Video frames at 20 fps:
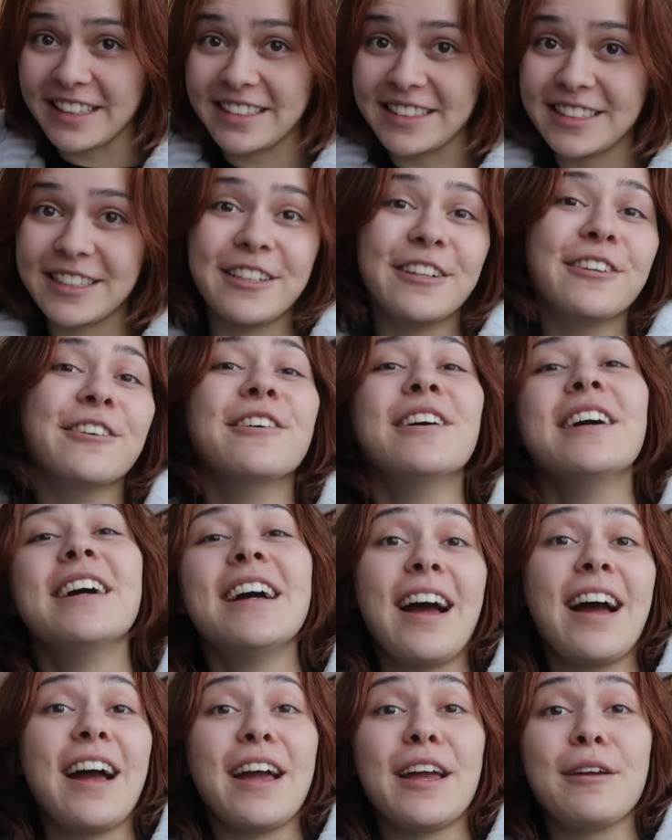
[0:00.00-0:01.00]
So
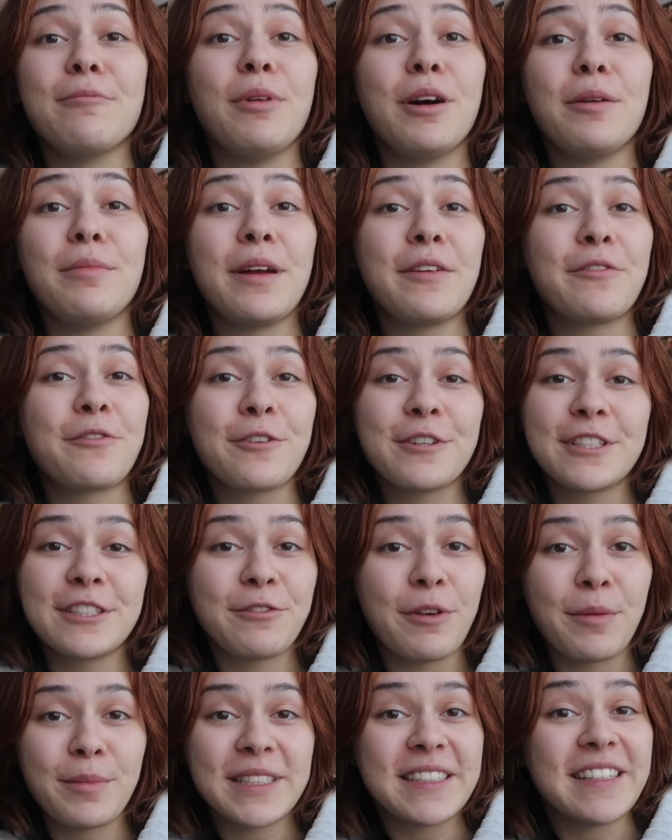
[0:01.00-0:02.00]
I bought my first
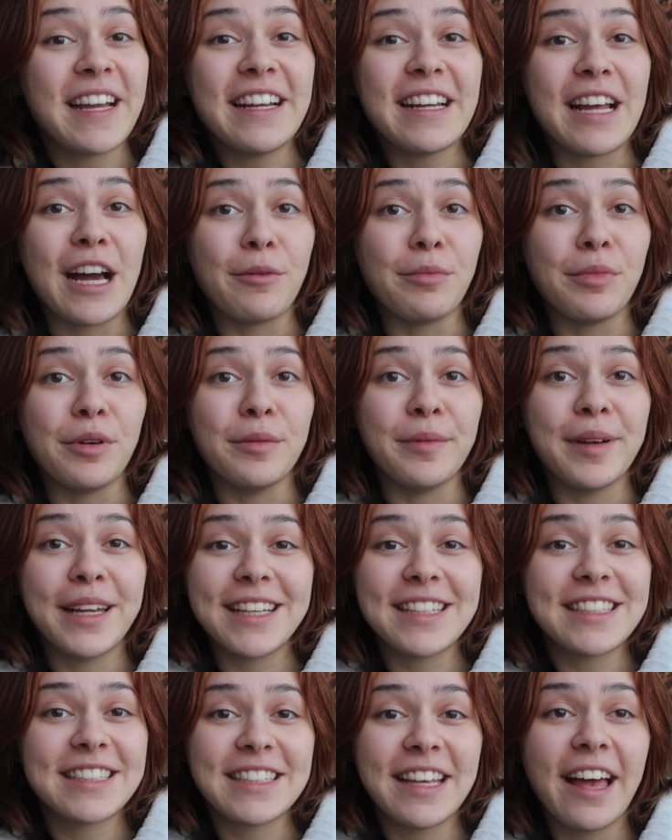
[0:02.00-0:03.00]
Fromis nine album, and
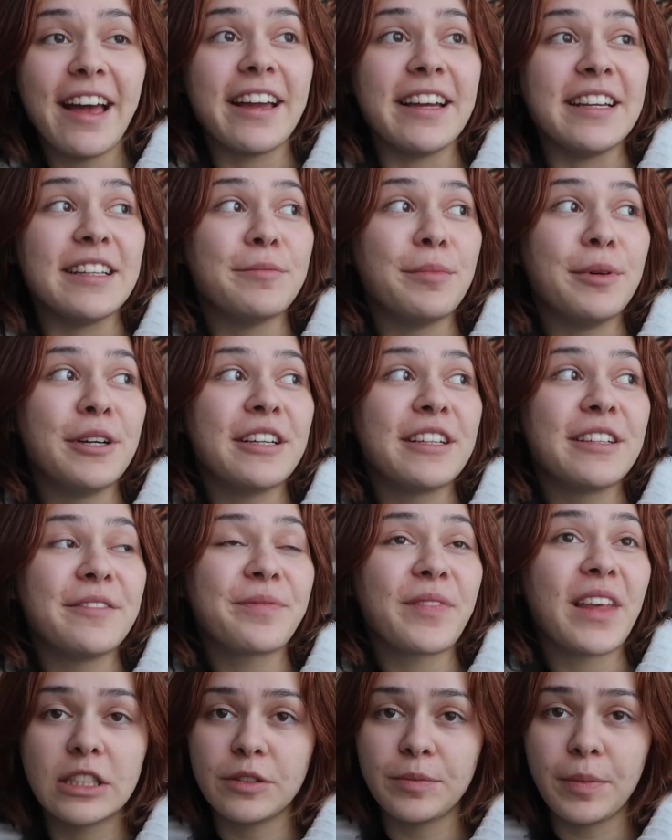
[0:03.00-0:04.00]
it's signed, but
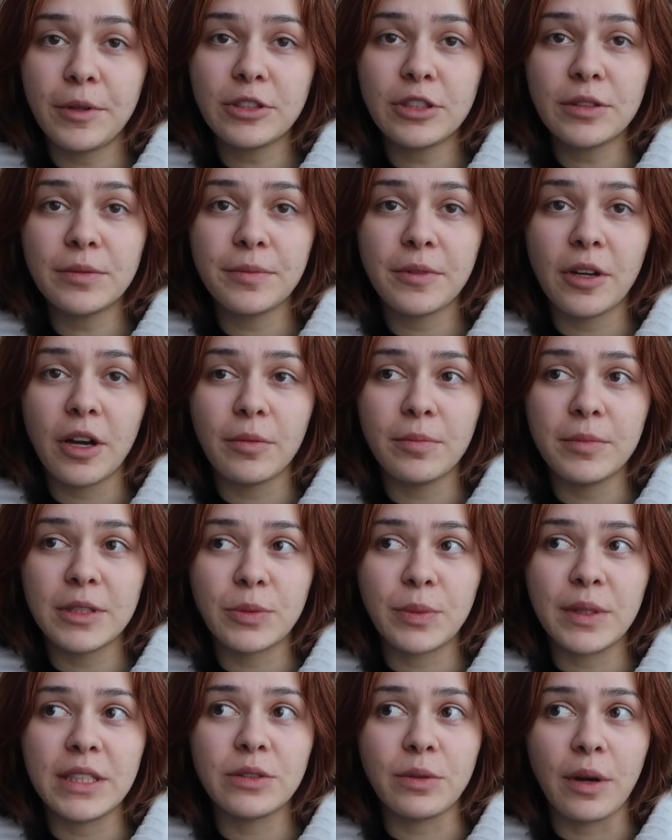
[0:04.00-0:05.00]
it's supposed to come
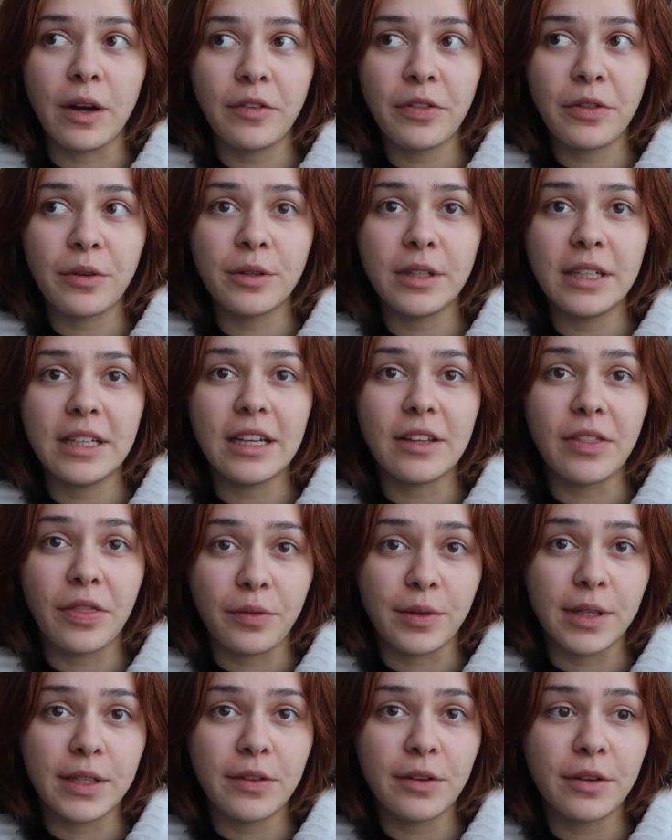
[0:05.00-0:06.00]
between twelve thirty and
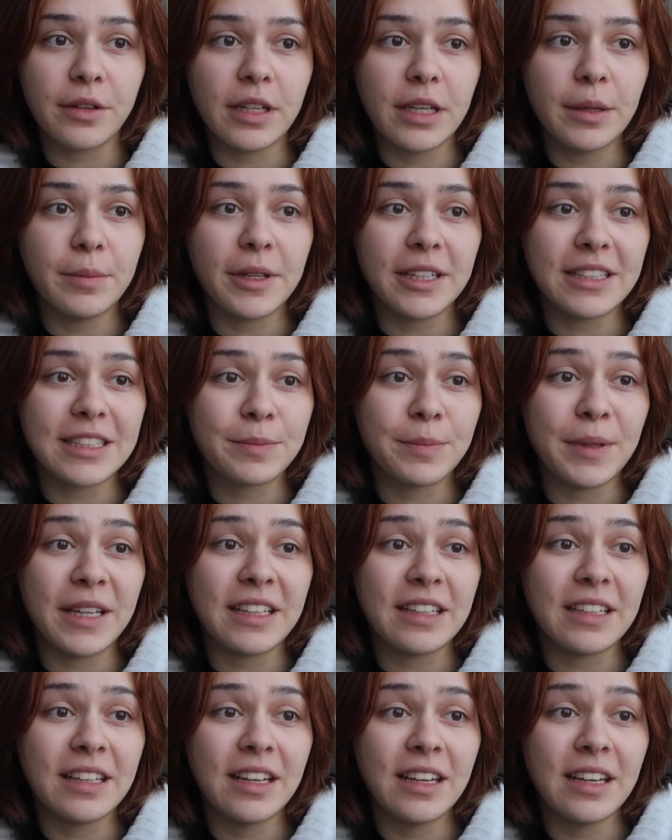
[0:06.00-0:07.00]
three thirty, but it's
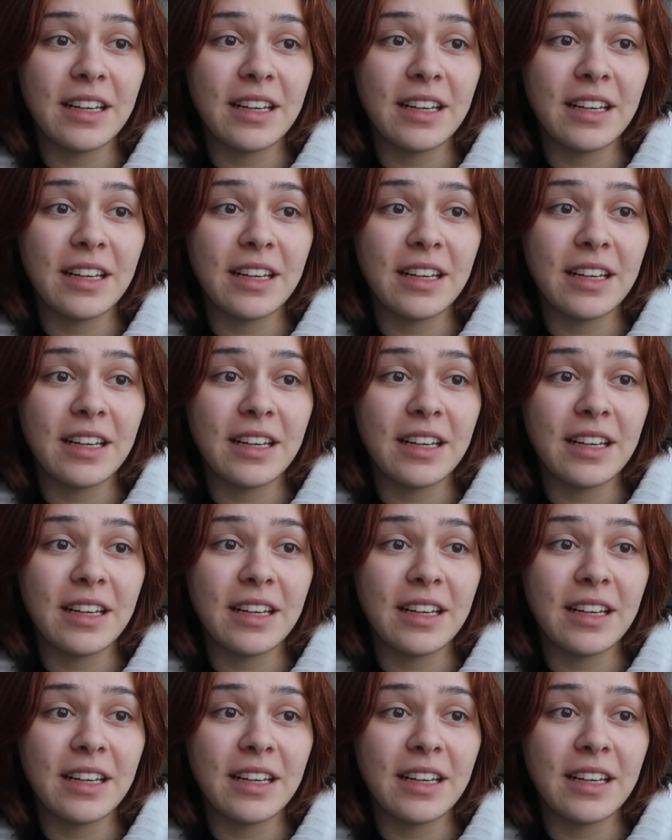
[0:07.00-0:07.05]
been